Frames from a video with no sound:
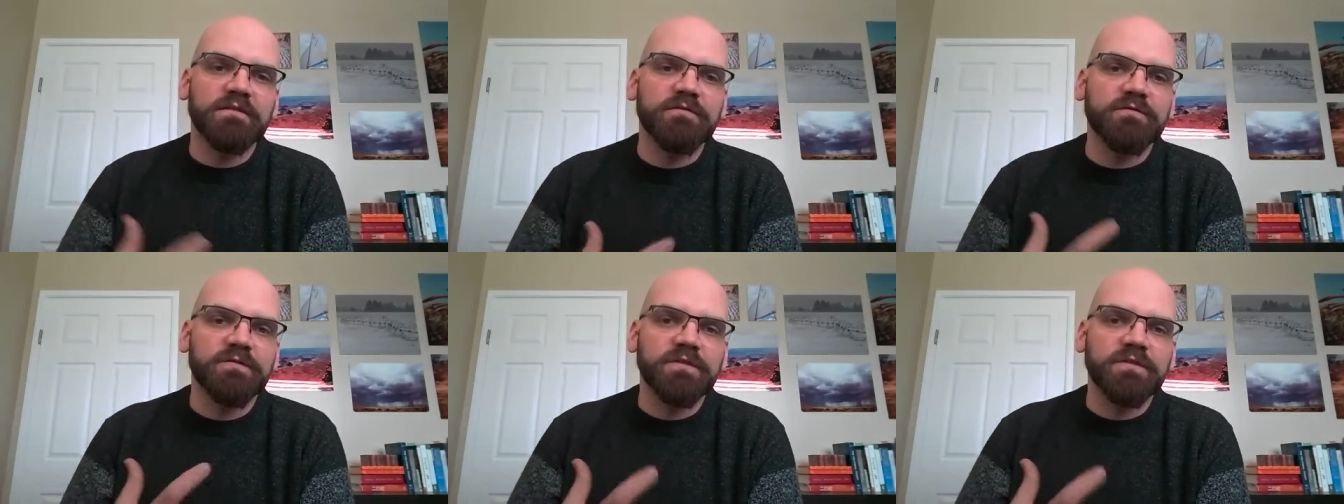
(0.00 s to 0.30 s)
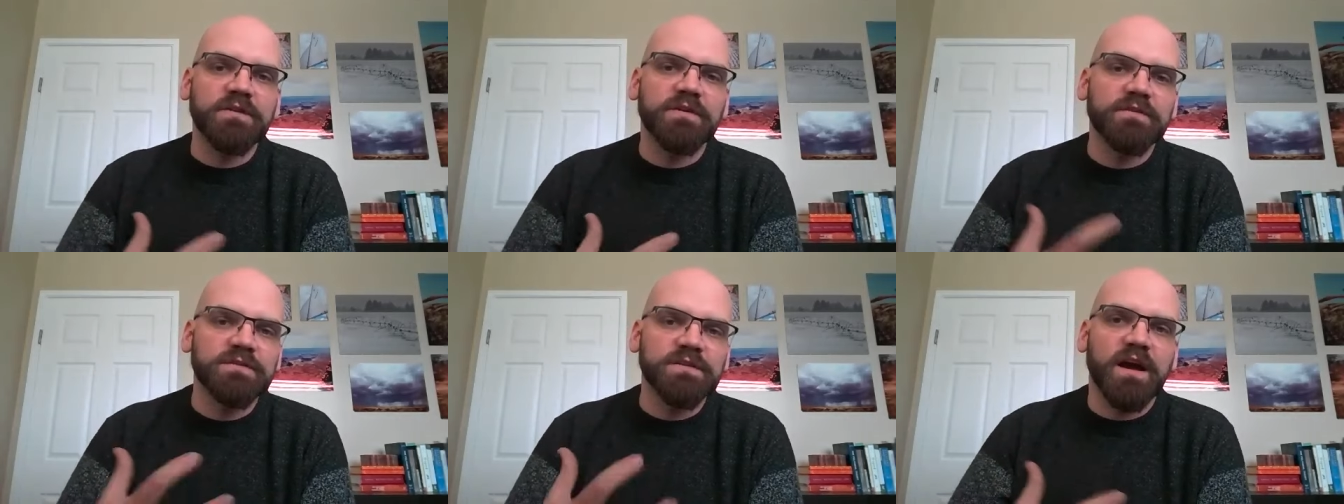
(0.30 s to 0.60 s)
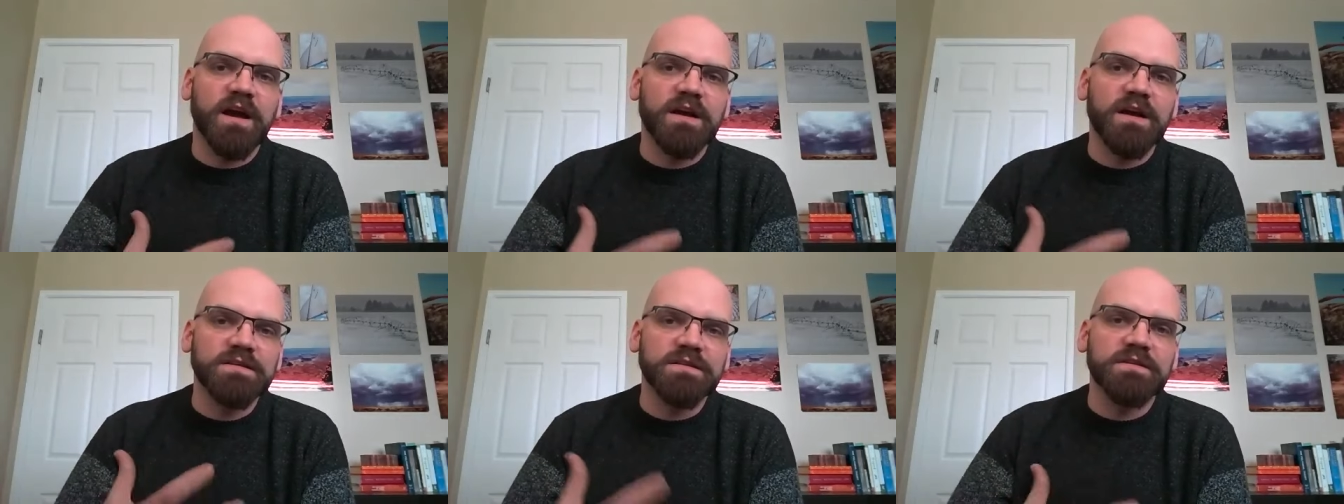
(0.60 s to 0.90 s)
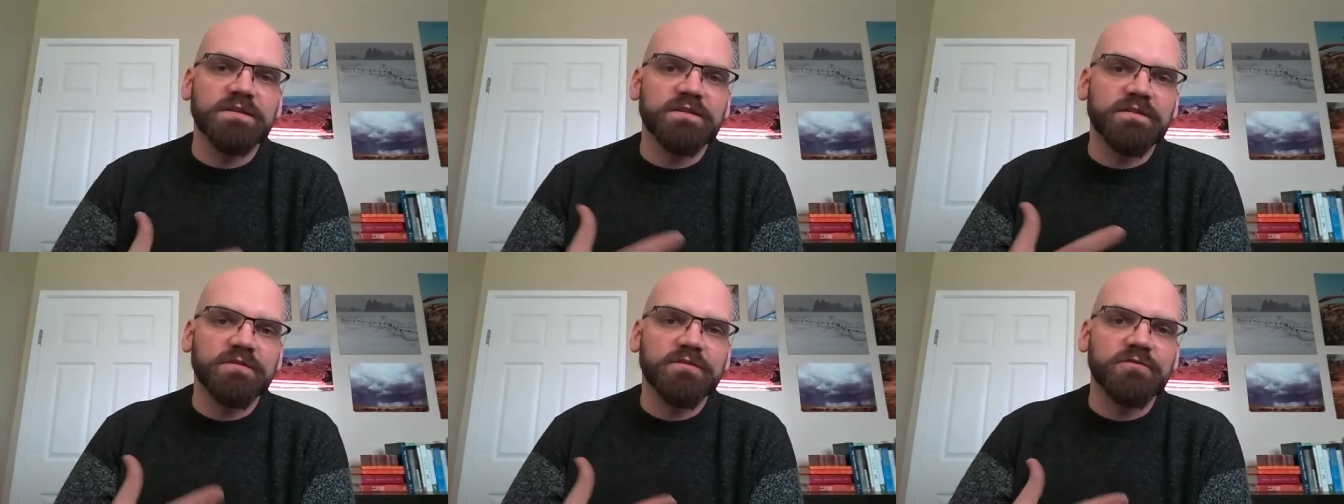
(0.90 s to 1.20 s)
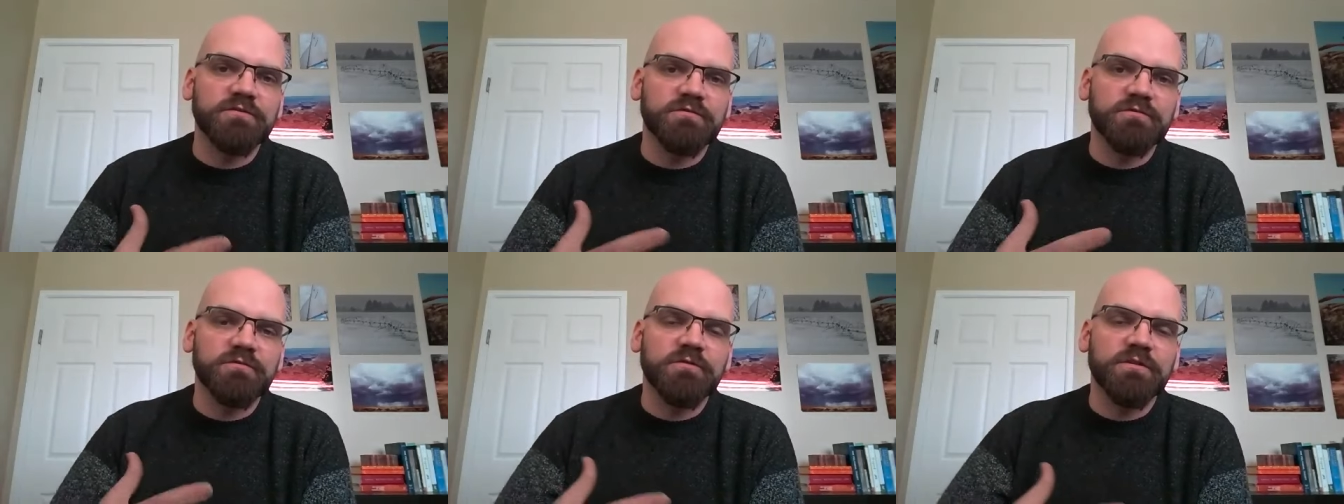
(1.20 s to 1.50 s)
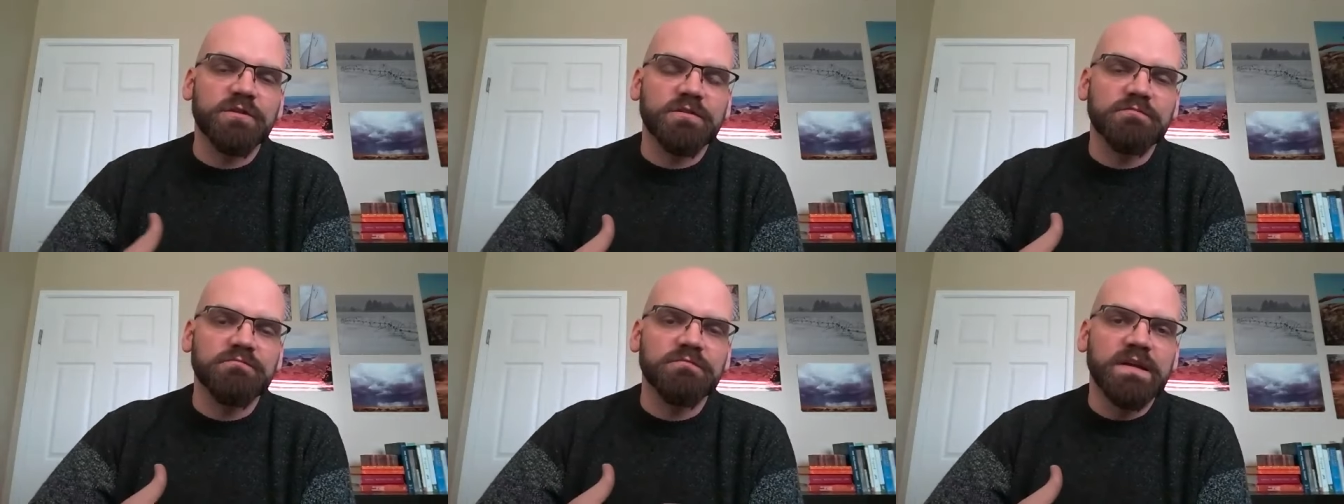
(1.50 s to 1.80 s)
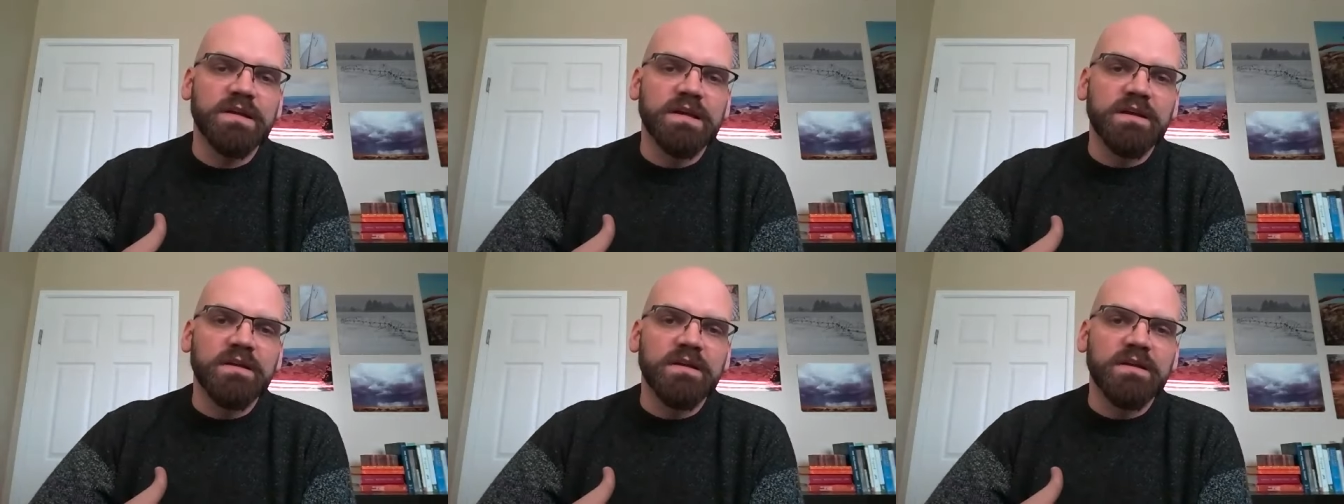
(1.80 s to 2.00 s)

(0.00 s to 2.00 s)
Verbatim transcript: of you know toxic or or